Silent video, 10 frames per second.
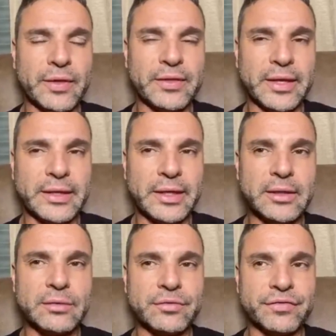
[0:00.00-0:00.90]
that they
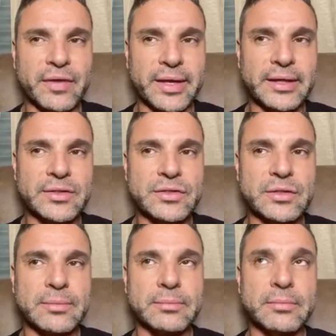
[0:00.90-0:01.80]
need to find
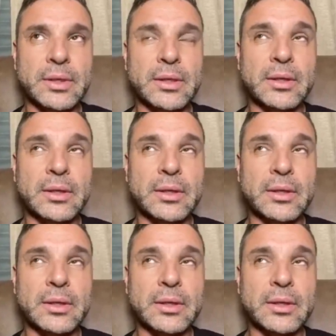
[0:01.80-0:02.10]
some